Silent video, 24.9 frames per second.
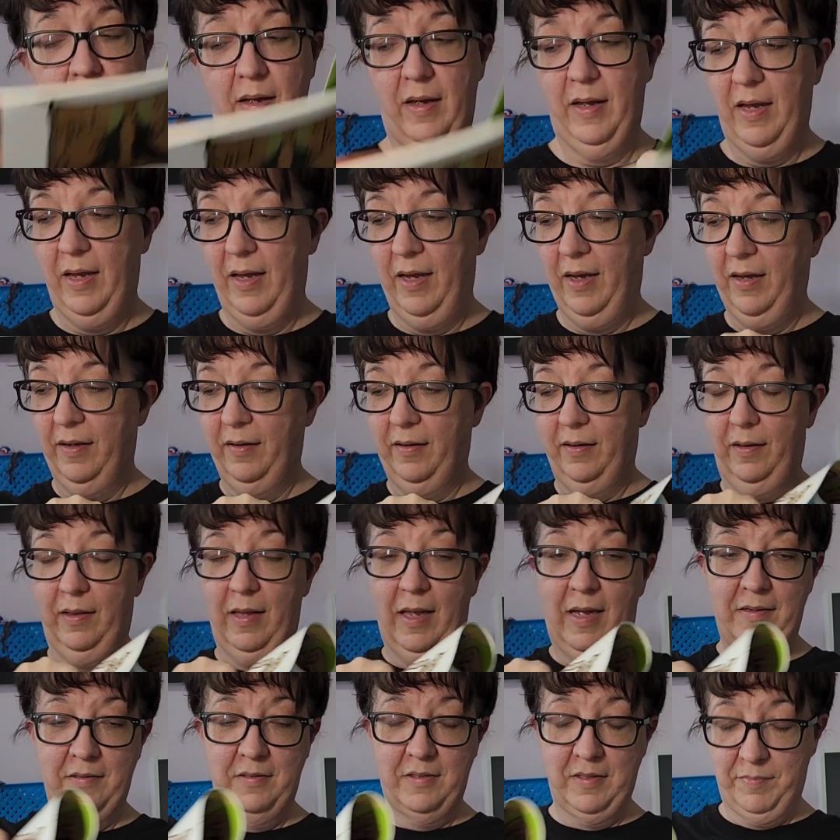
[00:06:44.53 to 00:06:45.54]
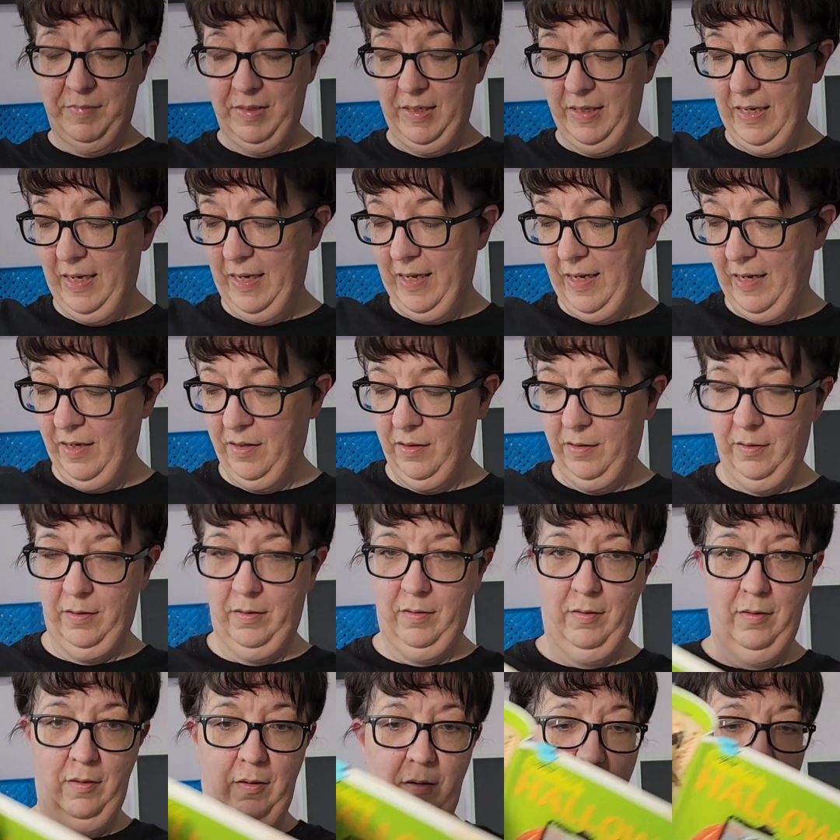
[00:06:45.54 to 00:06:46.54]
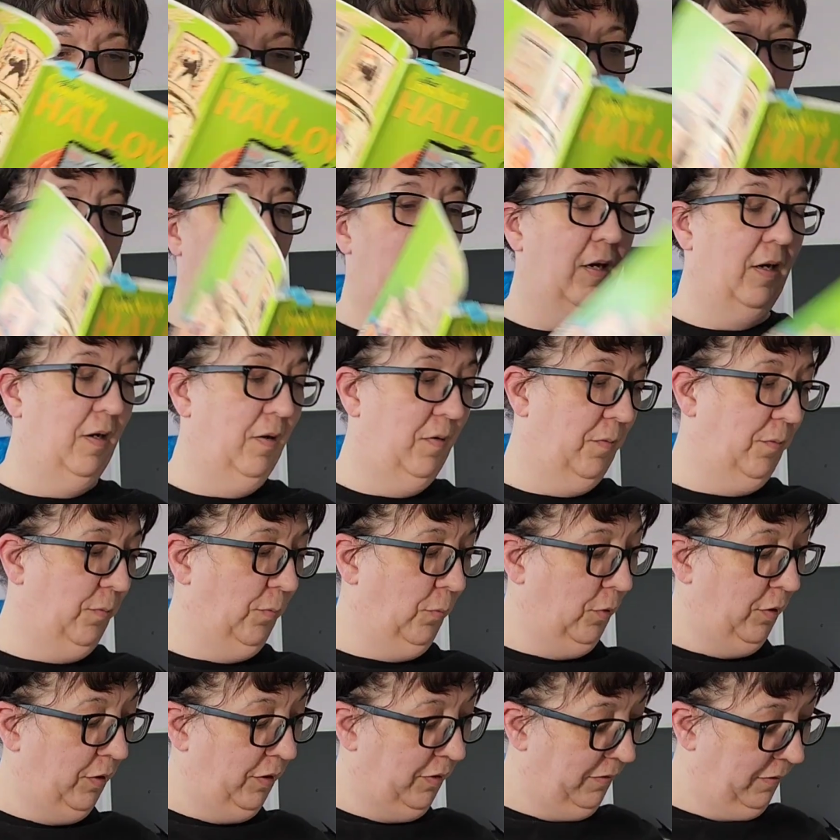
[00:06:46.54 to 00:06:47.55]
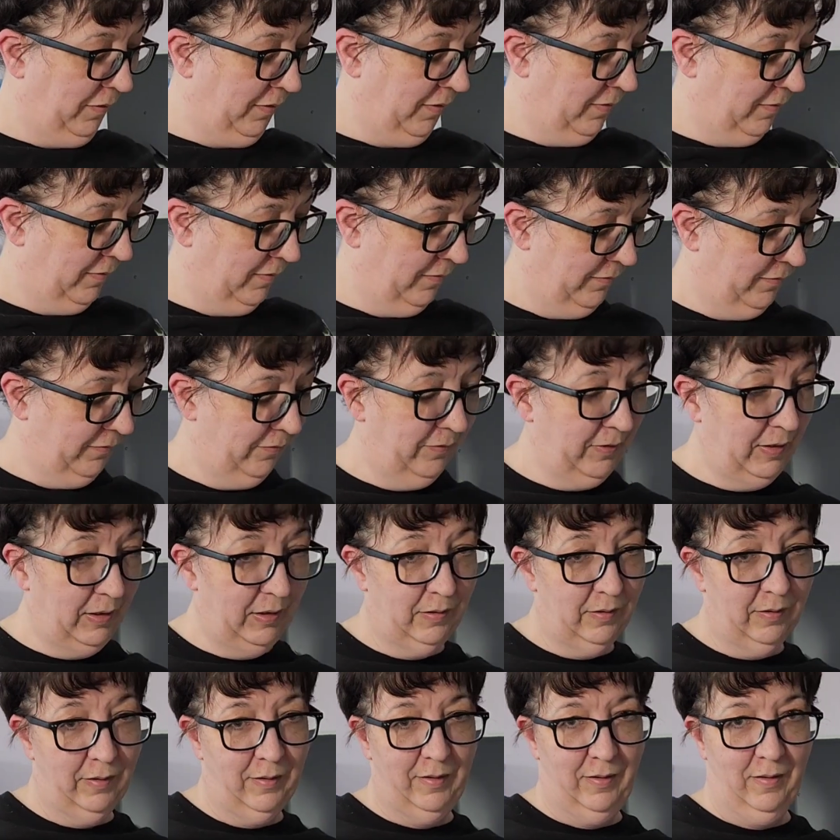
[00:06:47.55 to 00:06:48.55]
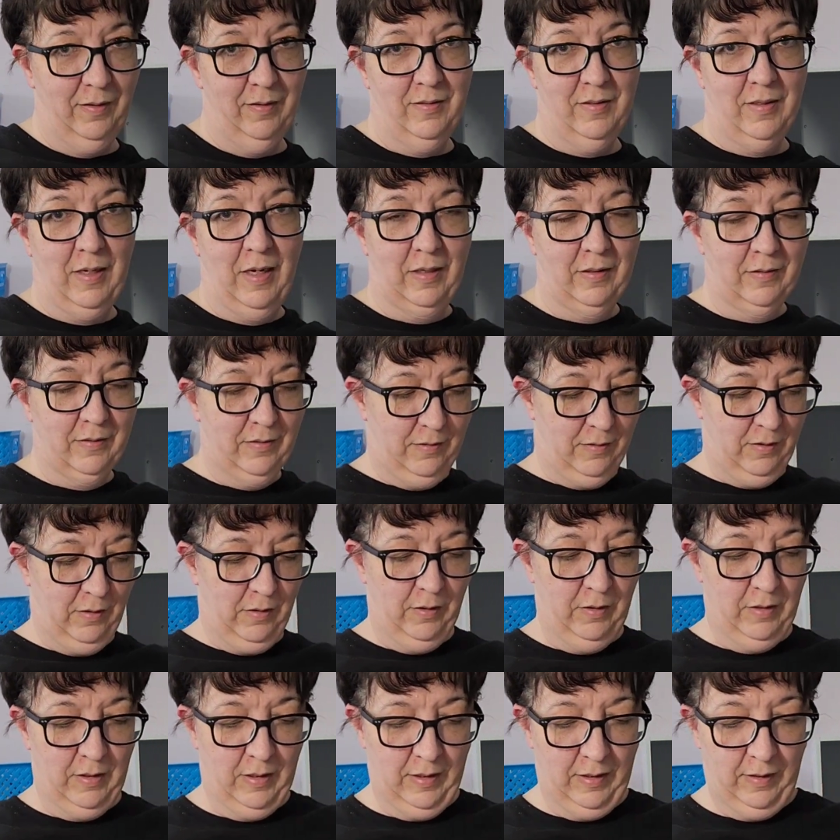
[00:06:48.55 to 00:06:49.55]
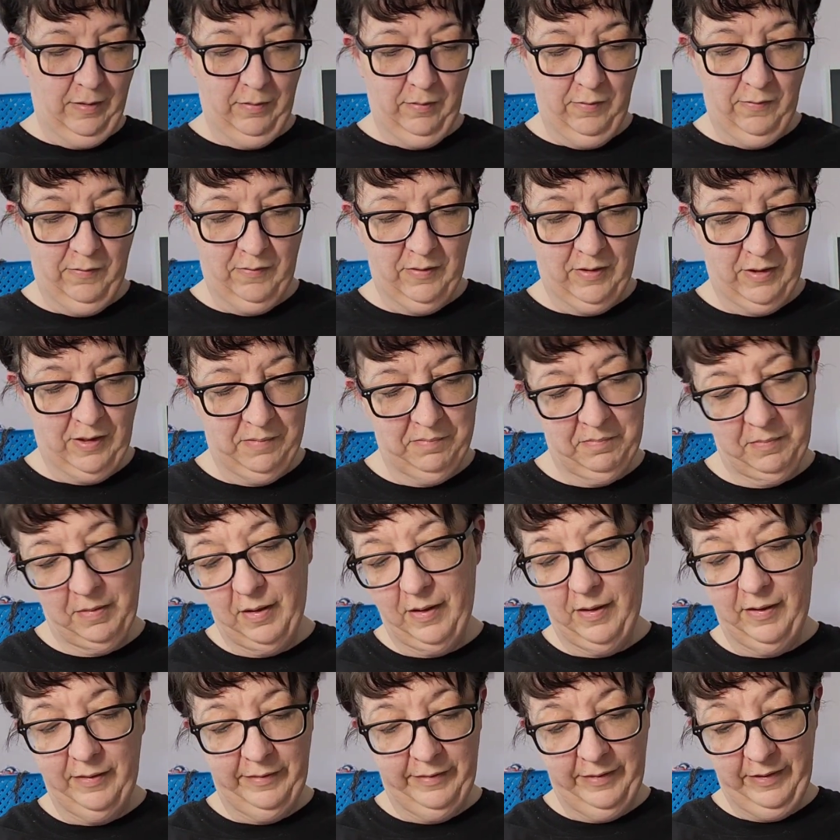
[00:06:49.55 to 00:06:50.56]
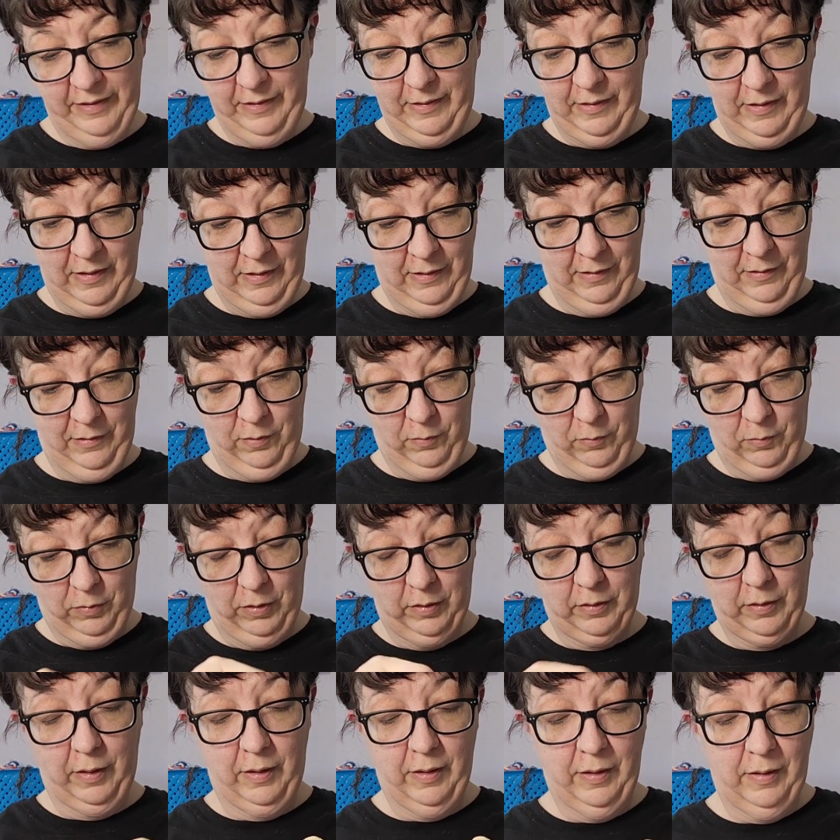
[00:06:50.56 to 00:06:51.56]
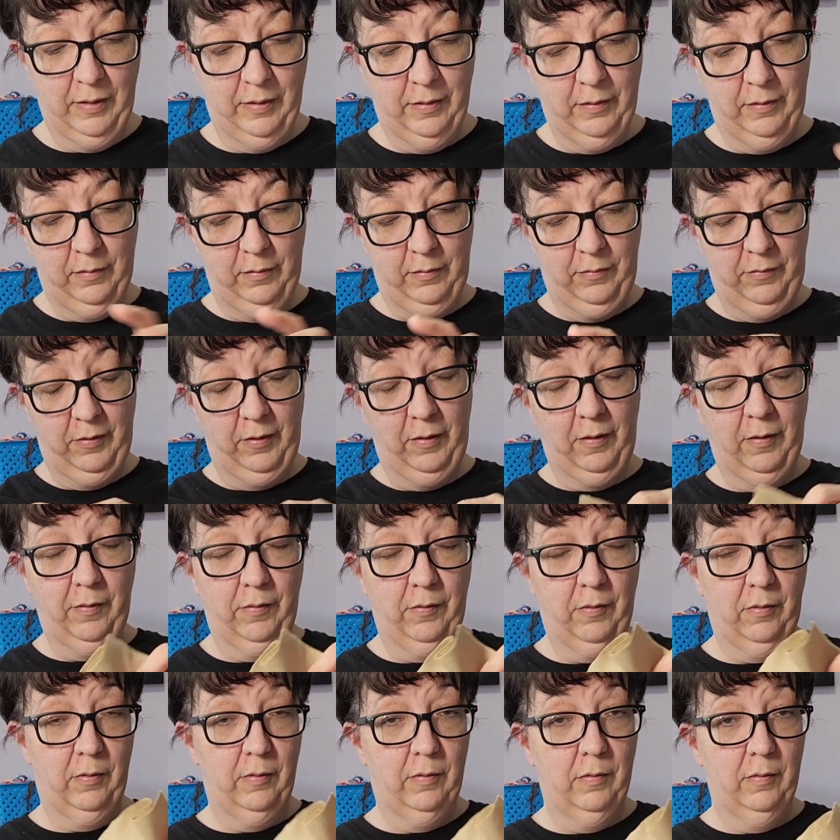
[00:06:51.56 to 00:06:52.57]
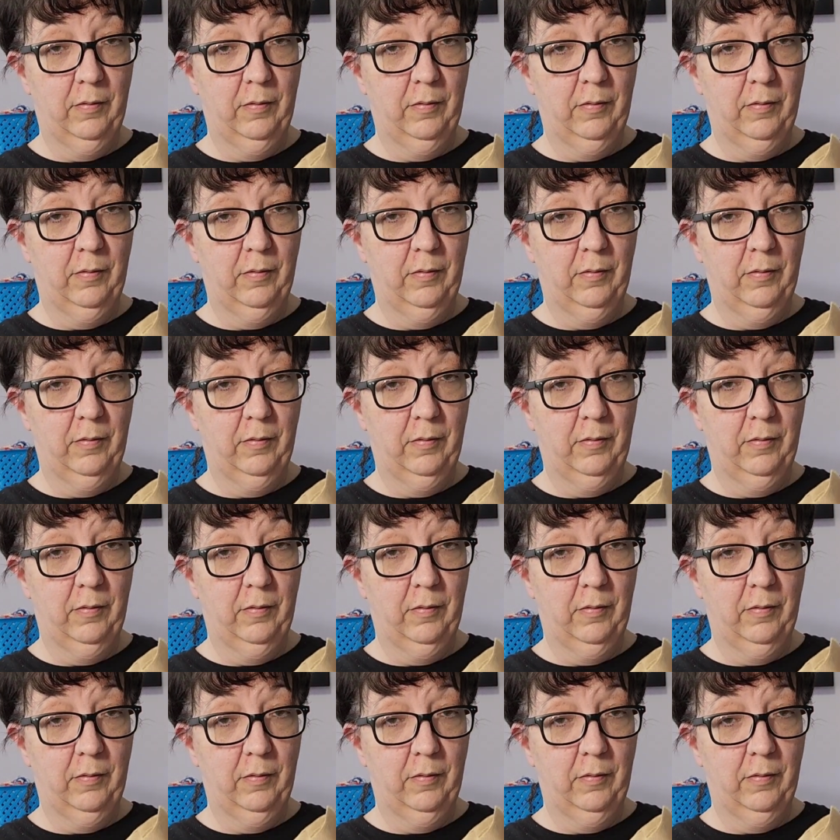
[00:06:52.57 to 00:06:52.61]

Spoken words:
And last time I had one of the feet and socks done, and this time I did a little work on the other